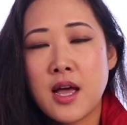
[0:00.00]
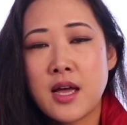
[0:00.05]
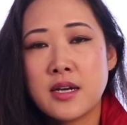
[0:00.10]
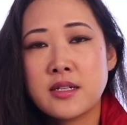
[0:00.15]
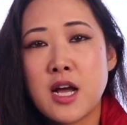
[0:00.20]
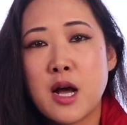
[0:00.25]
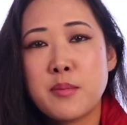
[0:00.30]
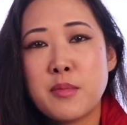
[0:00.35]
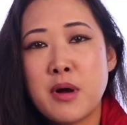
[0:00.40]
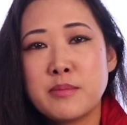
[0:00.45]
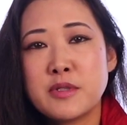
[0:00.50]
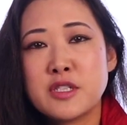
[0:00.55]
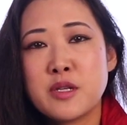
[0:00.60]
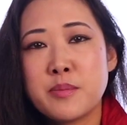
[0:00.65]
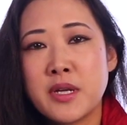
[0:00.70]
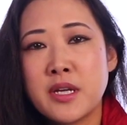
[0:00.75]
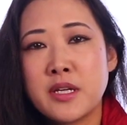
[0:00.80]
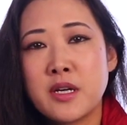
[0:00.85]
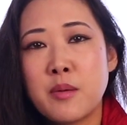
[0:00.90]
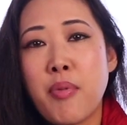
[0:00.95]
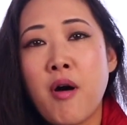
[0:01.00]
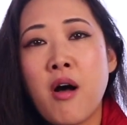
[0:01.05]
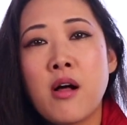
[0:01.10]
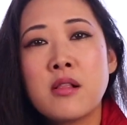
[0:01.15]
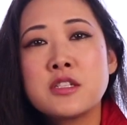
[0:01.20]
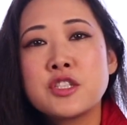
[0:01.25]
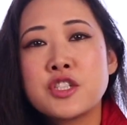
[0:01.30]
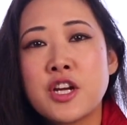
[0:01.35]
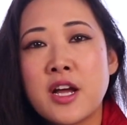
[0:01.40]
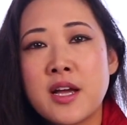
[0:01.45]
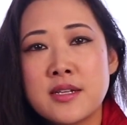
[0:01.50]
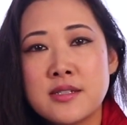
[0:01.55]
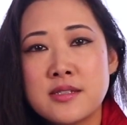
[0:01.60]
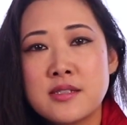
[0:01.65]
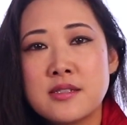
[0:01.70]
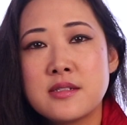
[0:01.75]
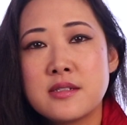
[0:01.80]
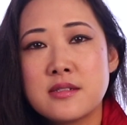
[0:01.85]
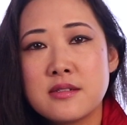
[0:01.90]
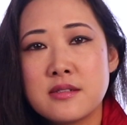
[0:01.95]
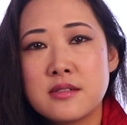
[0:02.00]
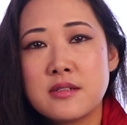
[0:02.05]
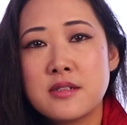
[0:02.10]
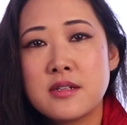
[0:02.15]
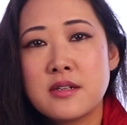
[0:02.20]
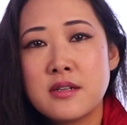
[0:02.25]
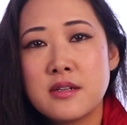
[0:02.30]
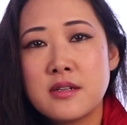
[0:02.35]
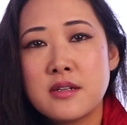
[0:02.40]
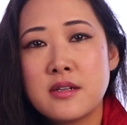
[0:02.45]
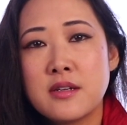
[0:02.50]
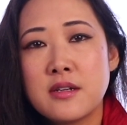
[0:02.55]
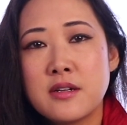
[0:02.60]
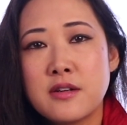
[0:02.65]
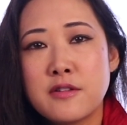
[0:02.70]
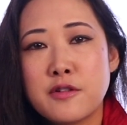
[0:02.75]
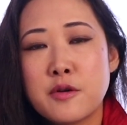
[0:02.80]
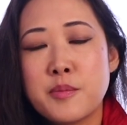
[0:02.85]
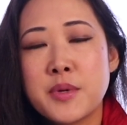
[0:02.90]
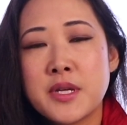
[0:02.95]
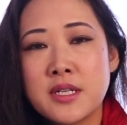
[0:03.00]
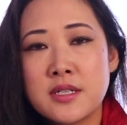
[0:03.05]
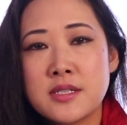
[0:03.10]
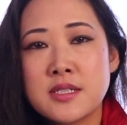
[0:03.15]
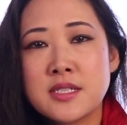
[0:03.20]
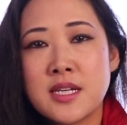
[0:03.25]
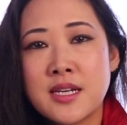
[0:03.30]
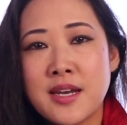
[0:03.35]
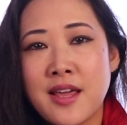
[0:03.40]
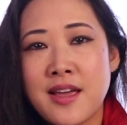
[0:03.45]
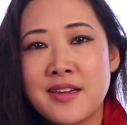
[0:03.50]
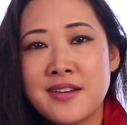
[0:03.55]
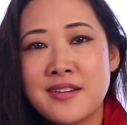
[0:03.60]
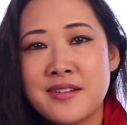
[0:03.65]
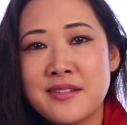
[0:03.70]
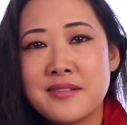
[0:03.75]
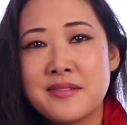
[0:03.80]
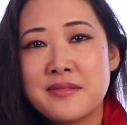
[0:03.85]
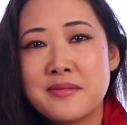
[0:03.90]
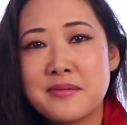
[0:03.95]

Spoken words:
had come up to me and apologized for being a skinhead.